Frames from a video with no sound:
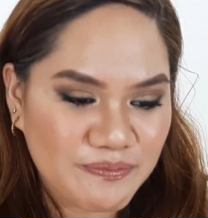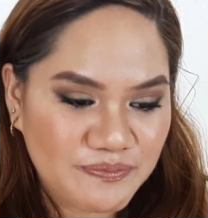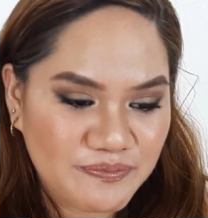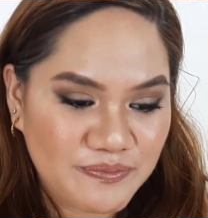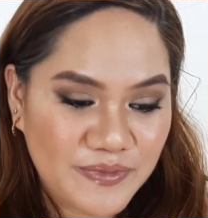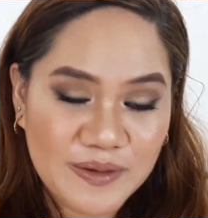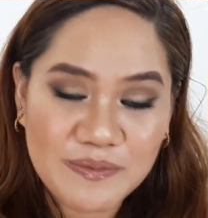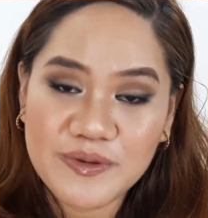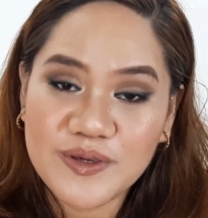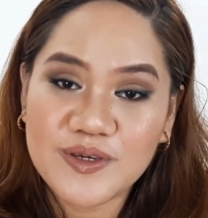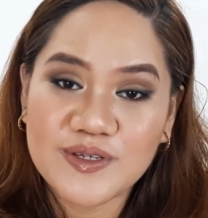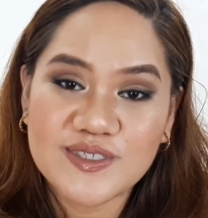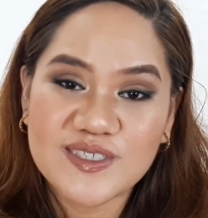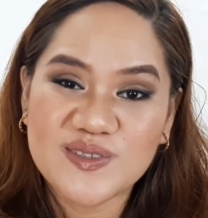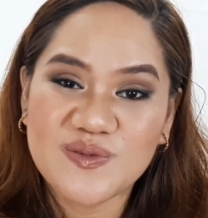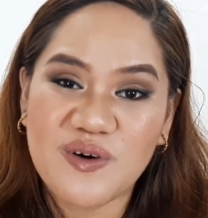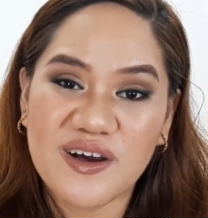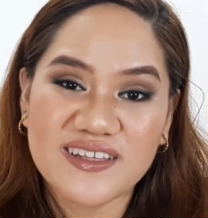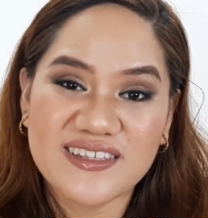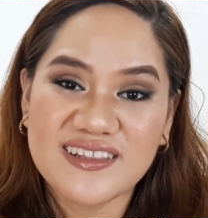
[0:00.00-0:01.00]
maybe you just
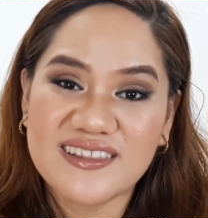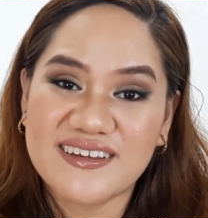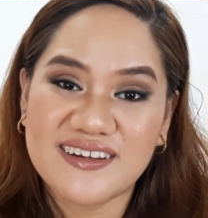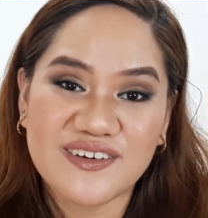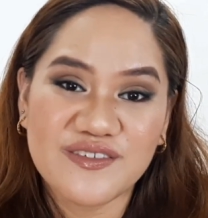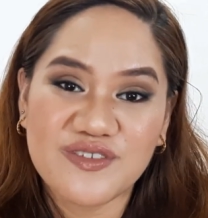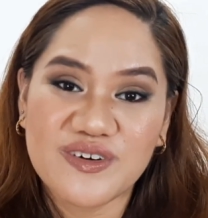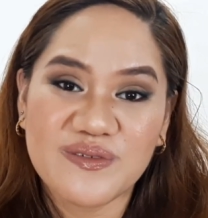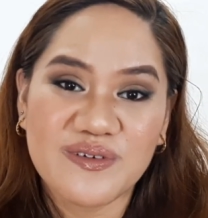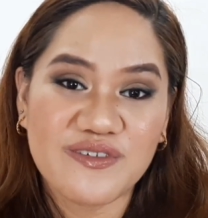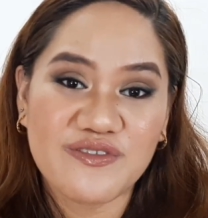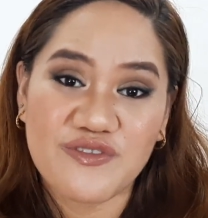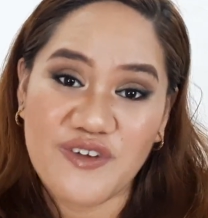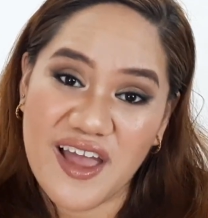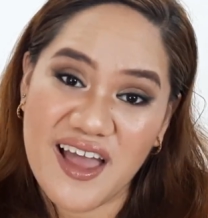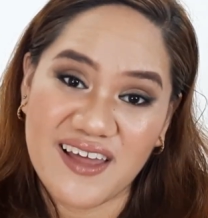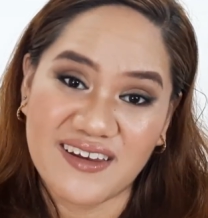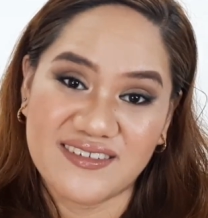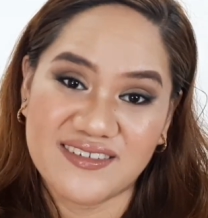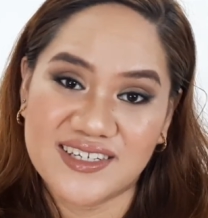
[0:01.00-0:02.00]
want to learn from a
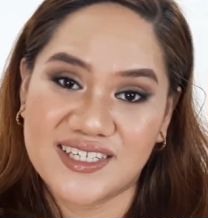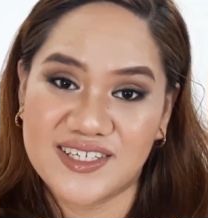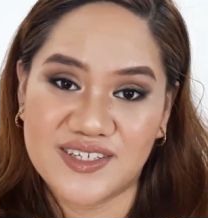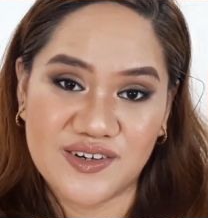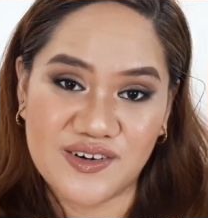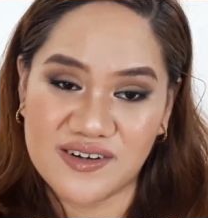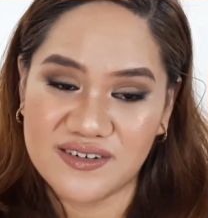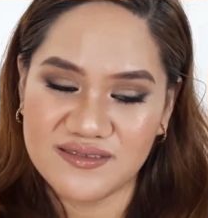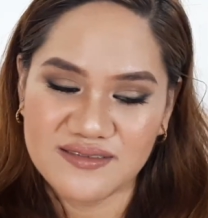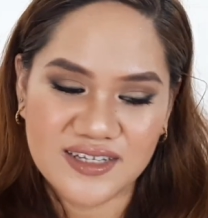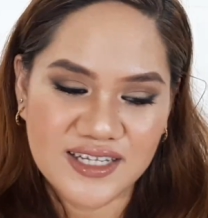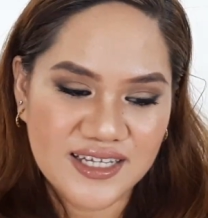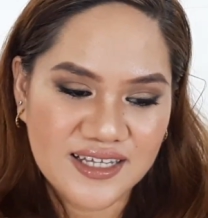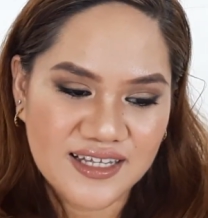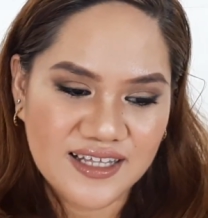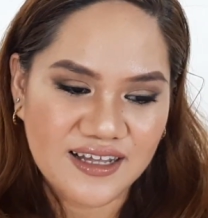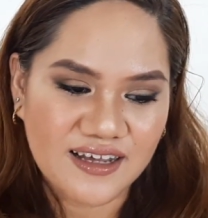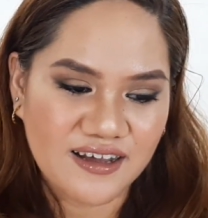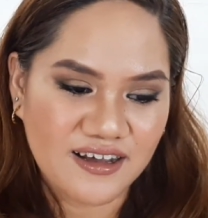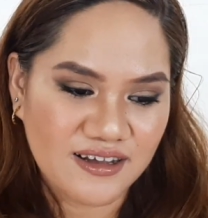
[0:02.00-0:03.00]
friend, you know.
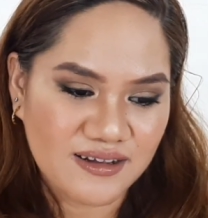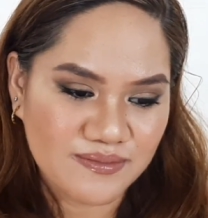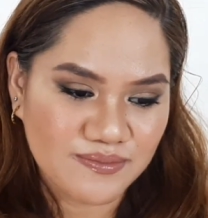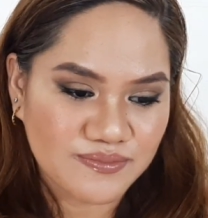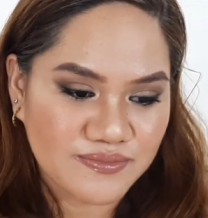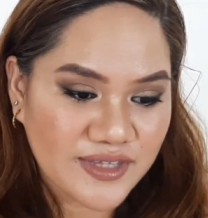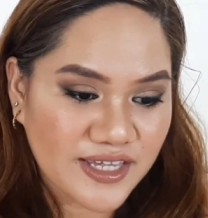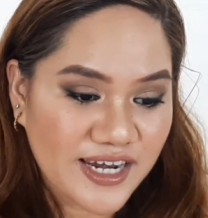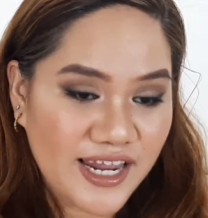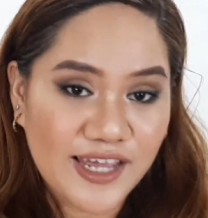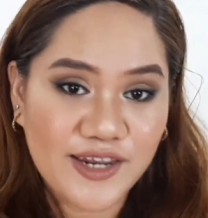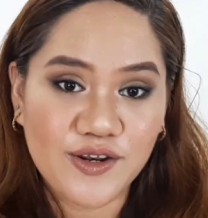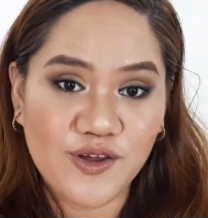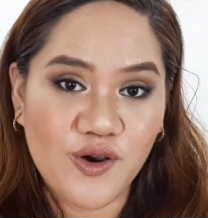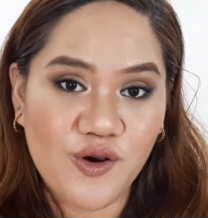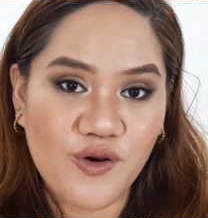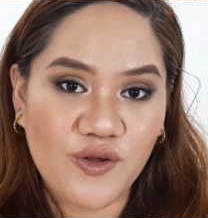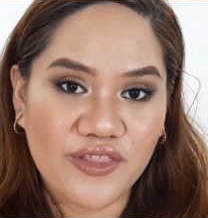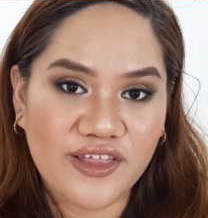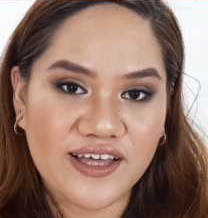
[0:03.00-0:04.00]
And I
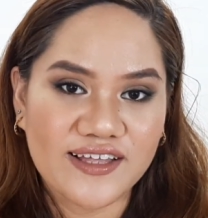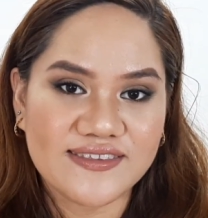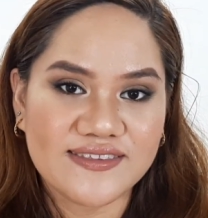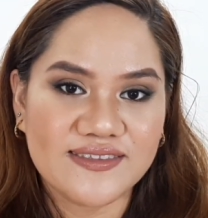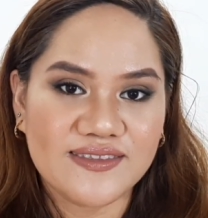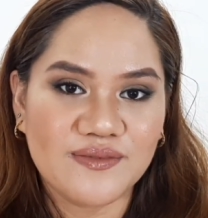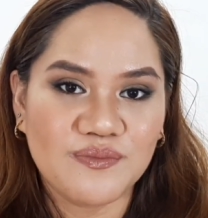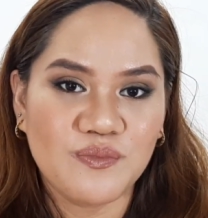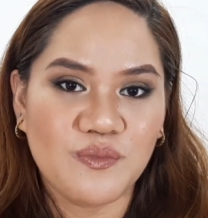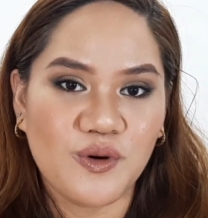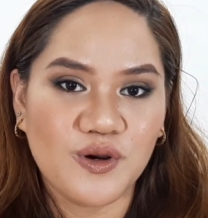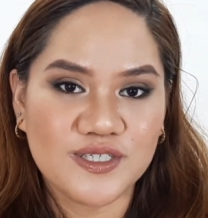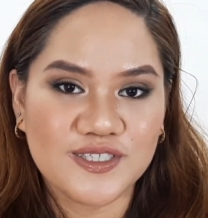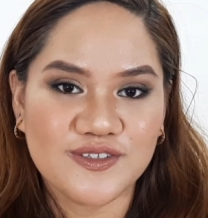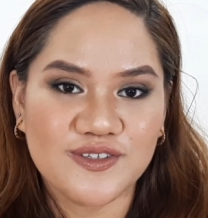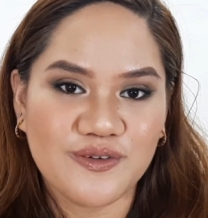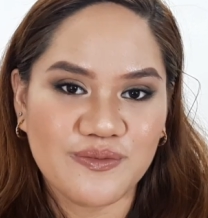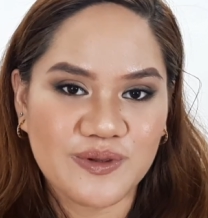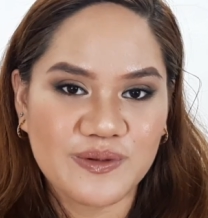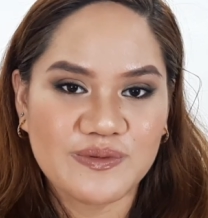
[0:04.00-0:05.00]
know that most of
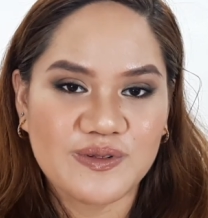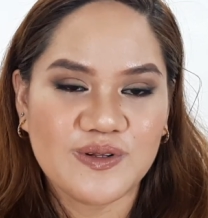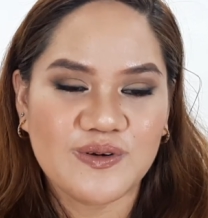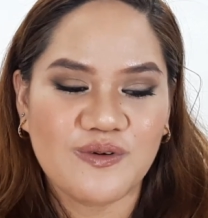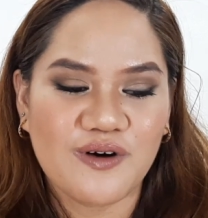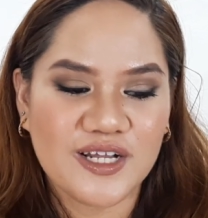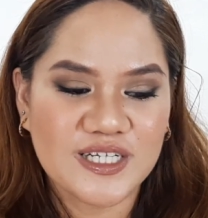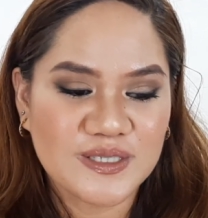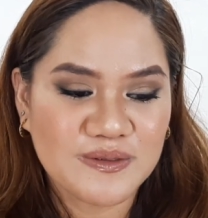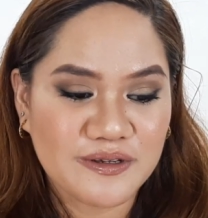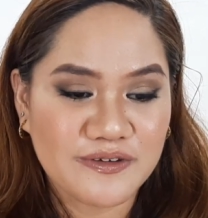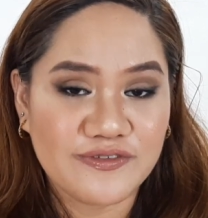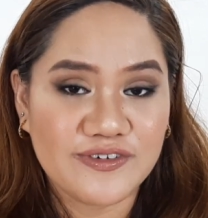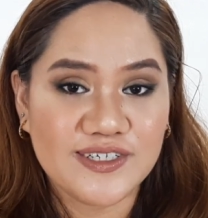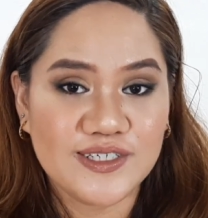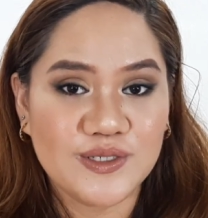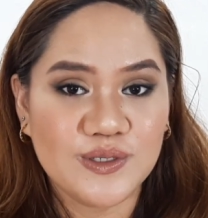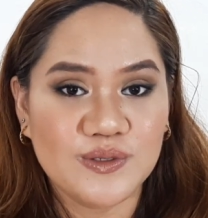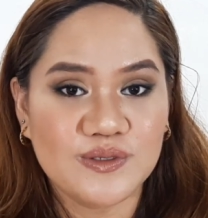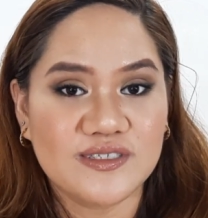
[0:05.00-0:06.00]
the people who watch my
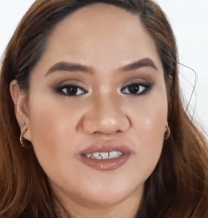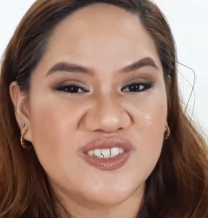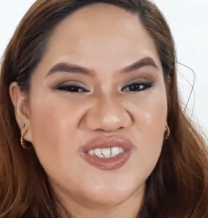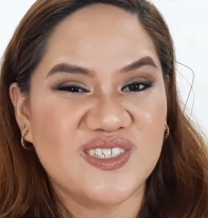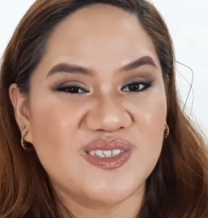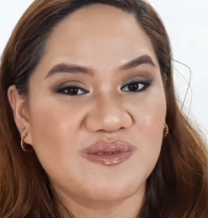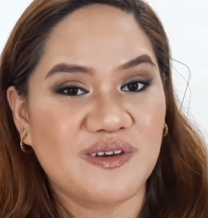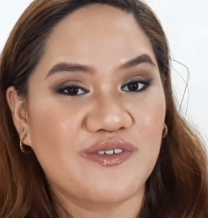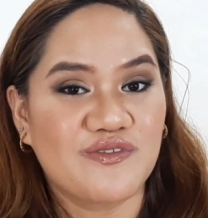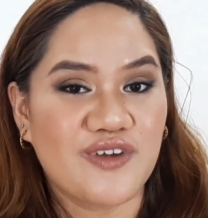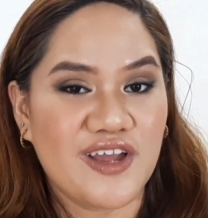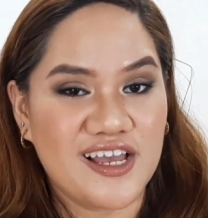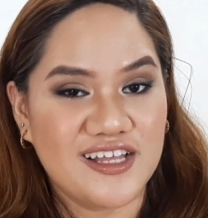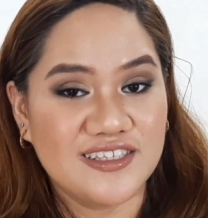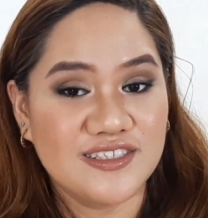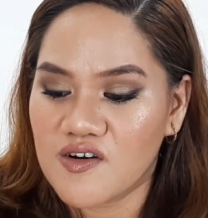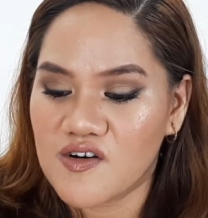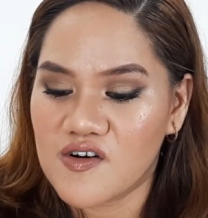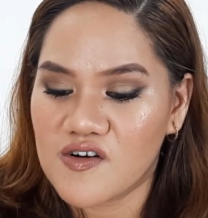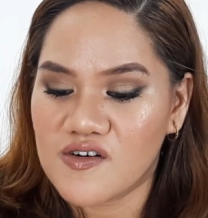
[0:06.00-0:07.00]
videos are just my friends.
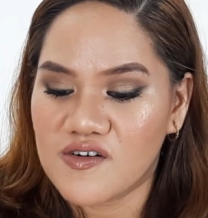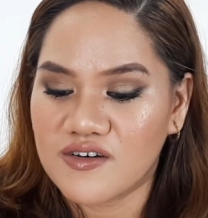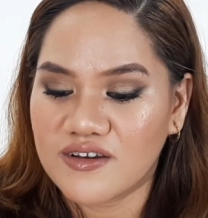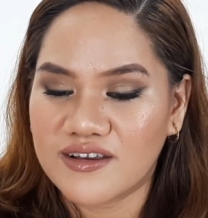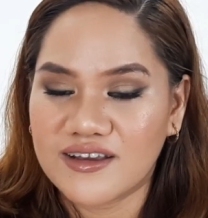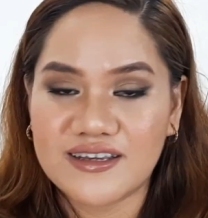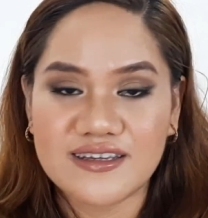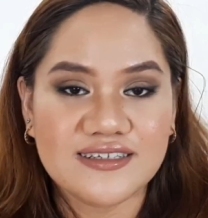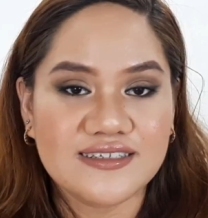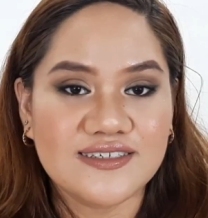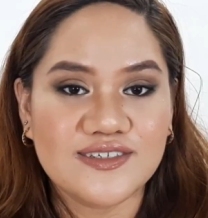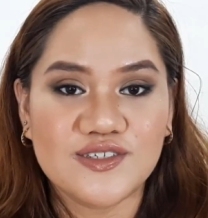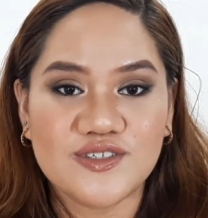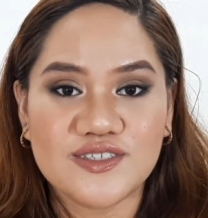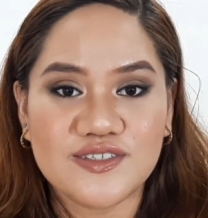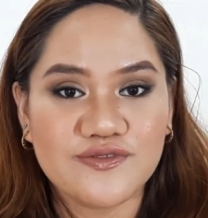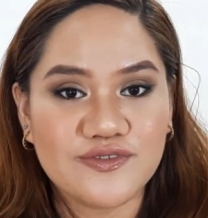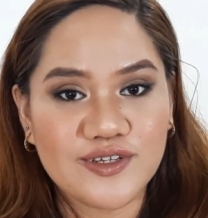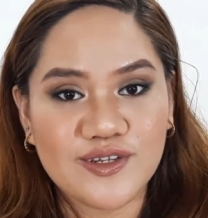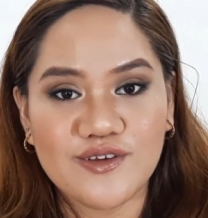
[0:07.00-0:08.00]
So here's a
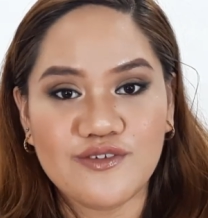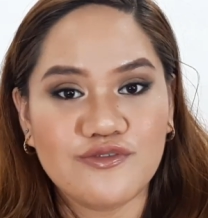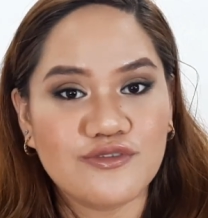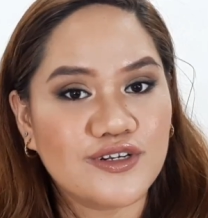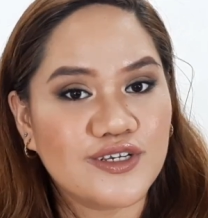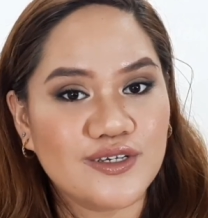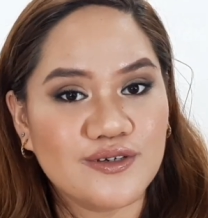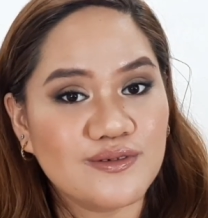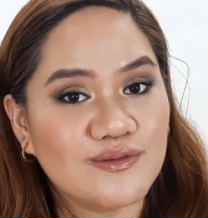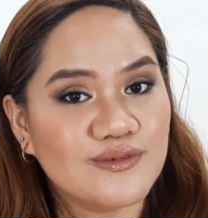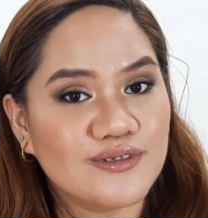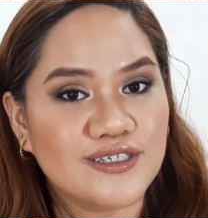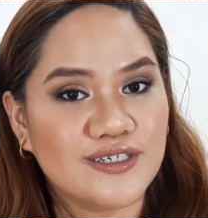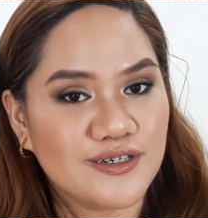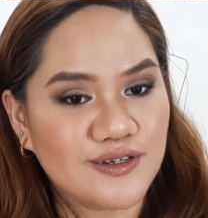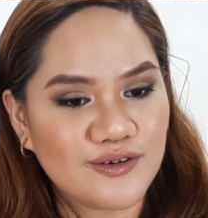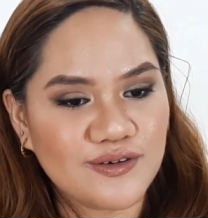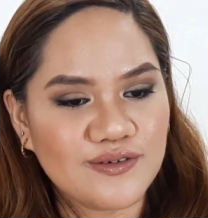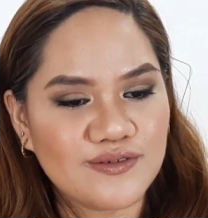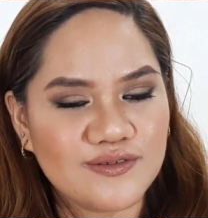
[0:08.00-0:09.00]
video for you, you
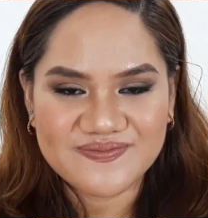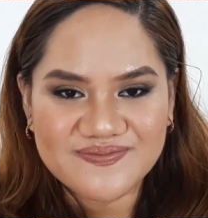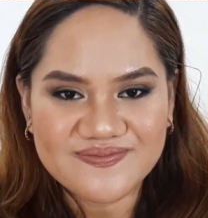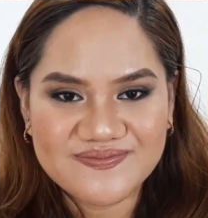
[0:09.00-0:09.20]
know.